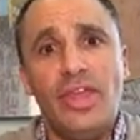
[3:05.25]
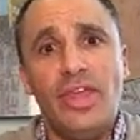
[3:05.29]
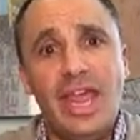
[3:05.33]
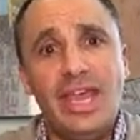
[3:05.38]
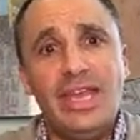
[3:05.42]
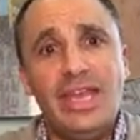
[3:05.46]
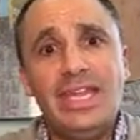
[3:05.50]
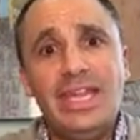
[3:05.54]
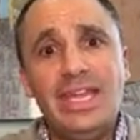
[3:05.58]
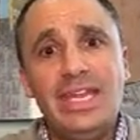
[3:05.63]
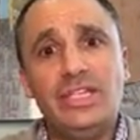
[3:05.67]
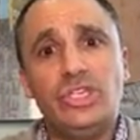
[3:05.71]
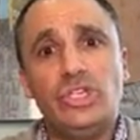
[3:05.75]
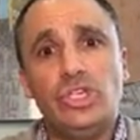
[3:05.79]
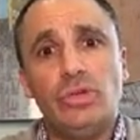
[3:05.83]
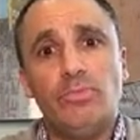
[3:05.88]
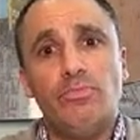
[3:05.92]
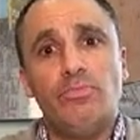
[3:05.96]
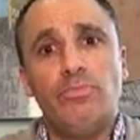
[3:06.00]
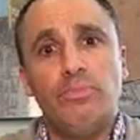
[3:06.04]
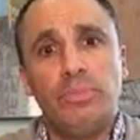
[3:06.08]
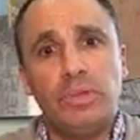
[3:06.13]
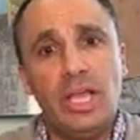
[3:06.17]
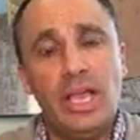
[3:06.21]
They need
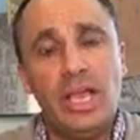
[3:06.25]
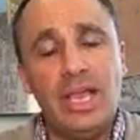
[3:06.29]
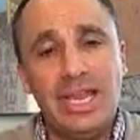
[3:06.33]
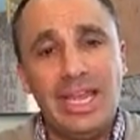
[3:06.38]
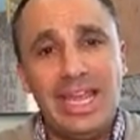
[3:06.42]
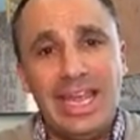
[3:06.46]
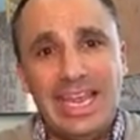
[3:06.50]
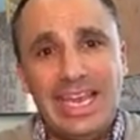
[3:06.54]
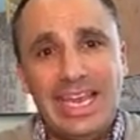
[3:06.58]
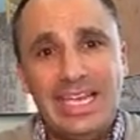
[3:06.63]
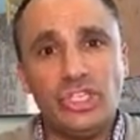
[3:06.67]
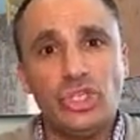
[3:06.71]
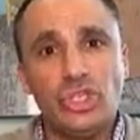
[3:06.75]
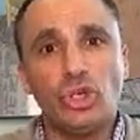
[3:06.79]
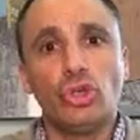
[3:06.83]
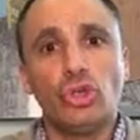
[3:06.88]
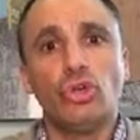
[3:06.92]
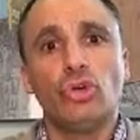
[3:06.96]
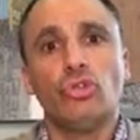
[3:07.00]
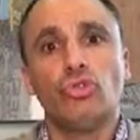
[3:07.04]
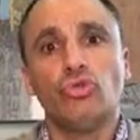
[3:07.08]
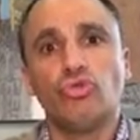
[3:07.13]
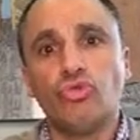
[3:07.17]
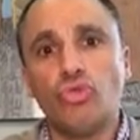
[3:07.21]
to play an
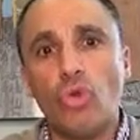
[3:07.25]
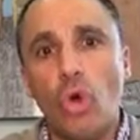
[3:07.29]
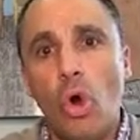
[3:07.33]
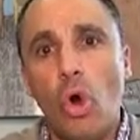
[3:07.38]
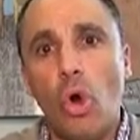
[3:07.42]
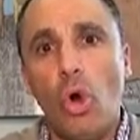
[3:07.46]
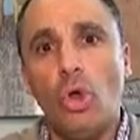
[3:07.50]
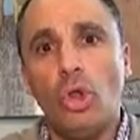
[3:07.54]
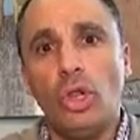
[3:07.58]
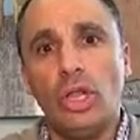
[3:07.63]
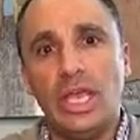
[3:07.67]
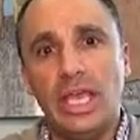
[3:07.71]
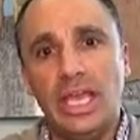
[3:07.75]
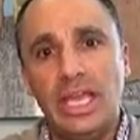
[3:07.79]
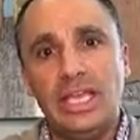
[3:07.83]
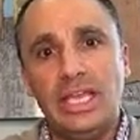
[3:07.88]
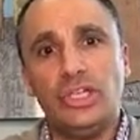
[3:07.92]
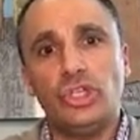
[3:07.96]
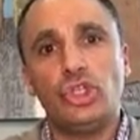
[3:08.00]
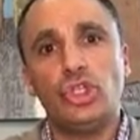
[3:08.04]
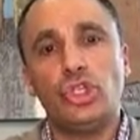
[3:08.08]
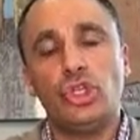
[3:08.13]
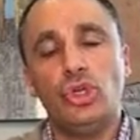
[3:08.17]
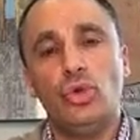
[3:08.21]
integral role
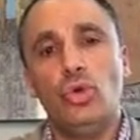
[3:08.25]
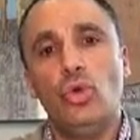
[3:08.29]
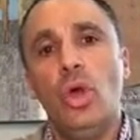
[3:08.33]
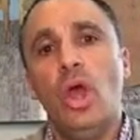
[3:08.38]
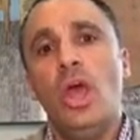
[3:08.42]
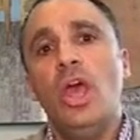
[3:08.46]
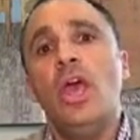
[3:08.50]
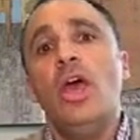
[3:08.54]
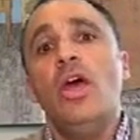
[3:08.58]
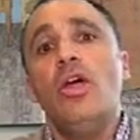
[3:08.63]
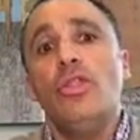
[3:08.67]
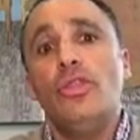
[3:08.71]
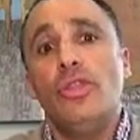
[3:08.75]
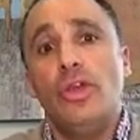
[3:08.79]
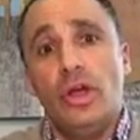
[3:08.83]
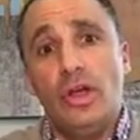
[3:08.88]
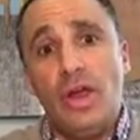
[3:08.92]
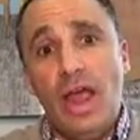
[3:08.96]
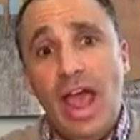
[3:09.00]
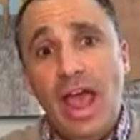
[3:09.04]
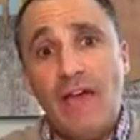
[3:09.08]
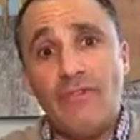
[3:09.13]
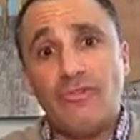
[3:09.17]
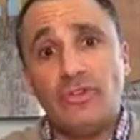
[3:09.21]
into
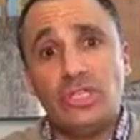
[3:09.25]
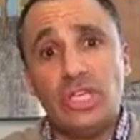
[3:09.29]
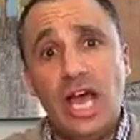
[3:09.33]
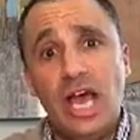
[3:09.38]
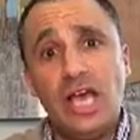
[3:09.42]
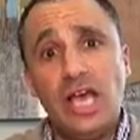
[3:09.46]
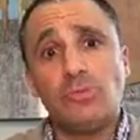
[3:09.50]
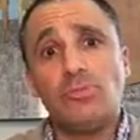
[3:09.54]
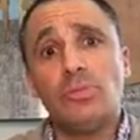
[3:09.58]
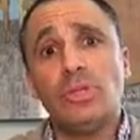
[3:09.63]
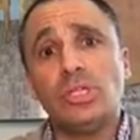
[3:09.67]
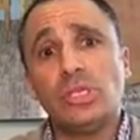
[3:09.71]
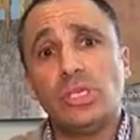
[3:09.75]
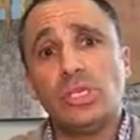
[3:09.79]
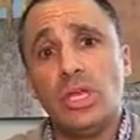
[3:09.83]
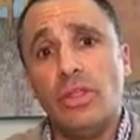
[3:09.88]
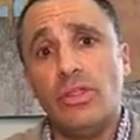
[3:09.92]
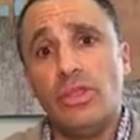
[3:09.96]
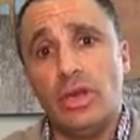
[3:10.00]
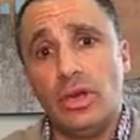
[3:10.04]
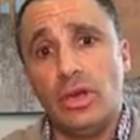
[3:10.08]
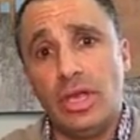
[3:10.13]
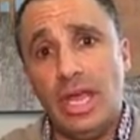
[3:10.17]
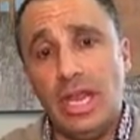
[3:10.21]
their advertisements
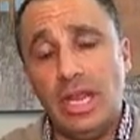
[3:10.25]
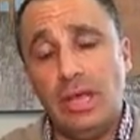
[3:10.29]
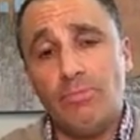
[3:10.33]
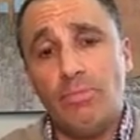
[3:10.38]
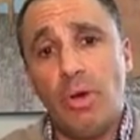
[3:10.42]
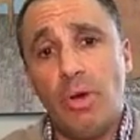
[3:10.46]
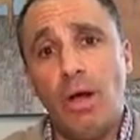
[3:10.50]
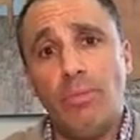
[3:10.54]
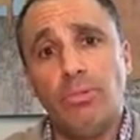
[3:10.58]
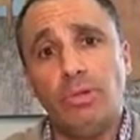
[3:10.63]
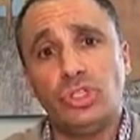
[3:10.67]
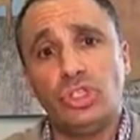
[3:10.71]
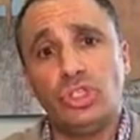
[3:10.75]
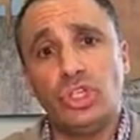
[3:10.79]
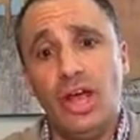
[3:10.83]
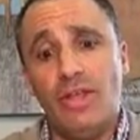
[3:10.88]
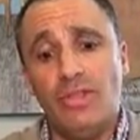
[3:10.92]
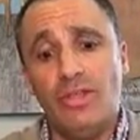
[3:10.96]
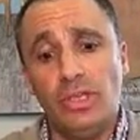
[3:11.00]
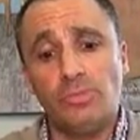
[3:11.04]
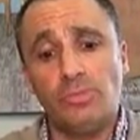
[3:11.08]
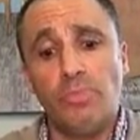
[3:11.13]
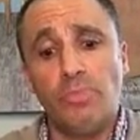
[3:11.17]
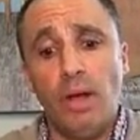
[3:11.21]
that are getting published
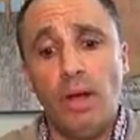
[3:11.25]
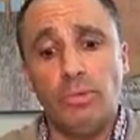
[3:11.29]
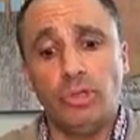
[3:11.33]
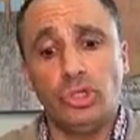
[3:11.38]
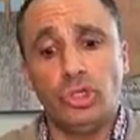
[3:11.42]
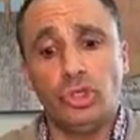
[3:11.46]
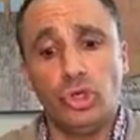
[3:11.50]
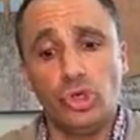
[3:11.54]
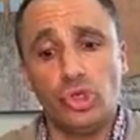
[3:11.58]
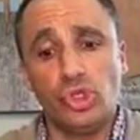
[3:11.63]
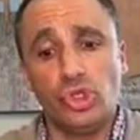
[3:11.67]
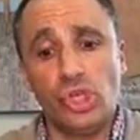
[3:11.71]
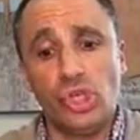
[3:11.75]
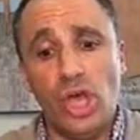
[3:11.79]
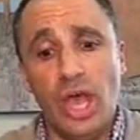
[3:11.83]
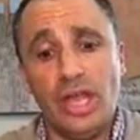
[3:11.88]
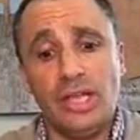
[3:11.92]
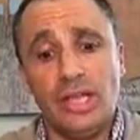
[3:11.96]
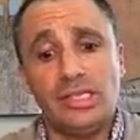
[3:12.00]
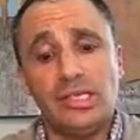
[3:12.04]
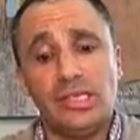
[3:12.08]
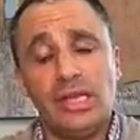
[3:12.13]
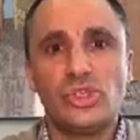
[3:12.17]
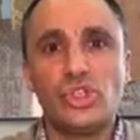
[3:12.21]
on these publishers'
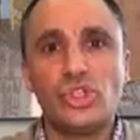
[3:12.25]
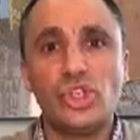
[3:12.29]
sites.